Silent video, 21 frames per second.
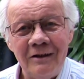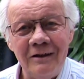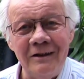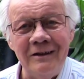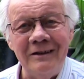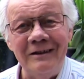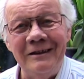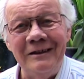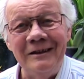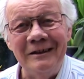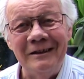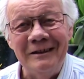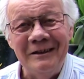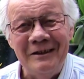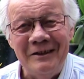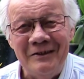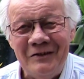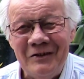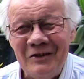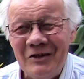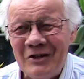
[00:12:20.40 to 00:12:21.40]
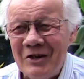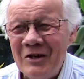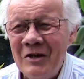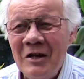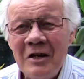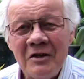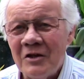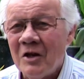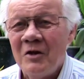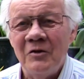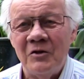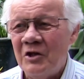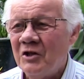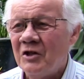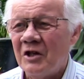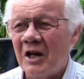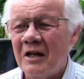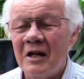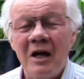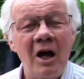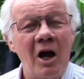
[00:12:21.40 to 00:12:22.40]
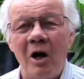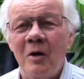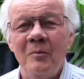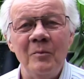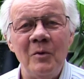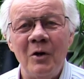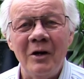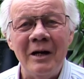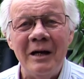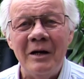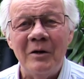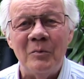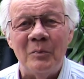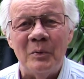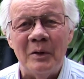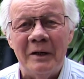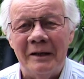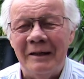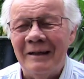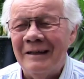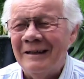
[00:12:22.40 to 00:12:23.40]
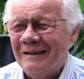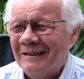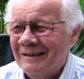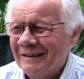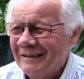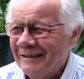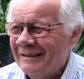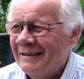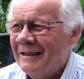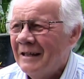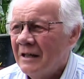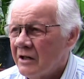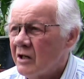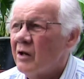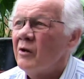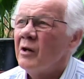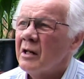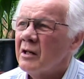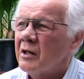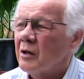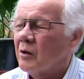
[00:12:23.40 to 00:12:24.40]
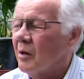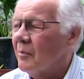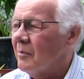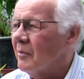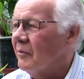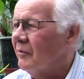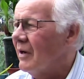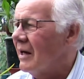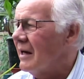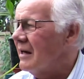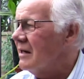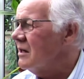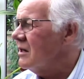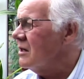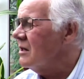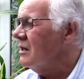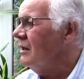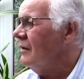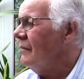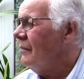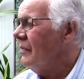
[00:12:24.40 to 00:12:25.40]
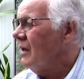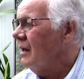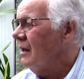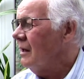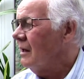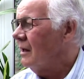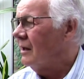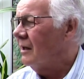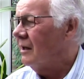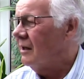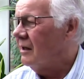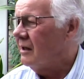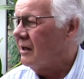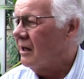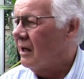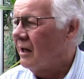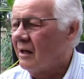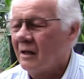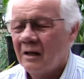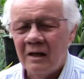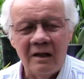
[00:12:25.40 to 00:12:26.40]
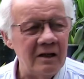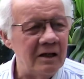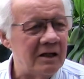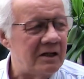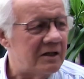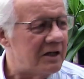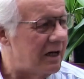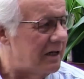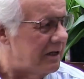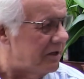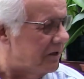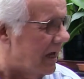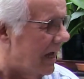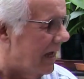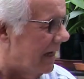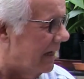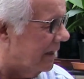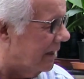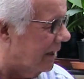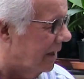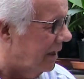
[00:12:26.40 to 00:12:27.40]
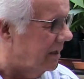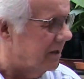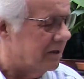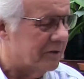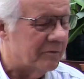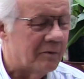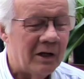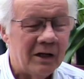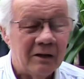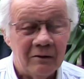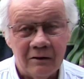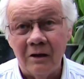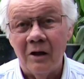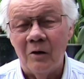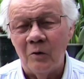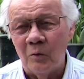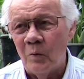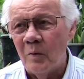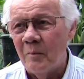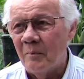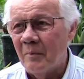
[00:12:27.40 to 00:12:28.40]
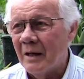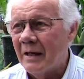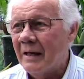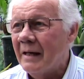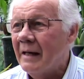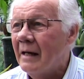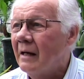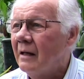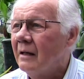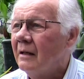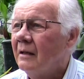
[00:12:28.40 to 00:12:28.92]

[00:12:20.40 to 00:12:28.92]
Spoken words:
So she said, I'm not helping. So he has to go up the vets. And he's had his hair cut as well, along with me.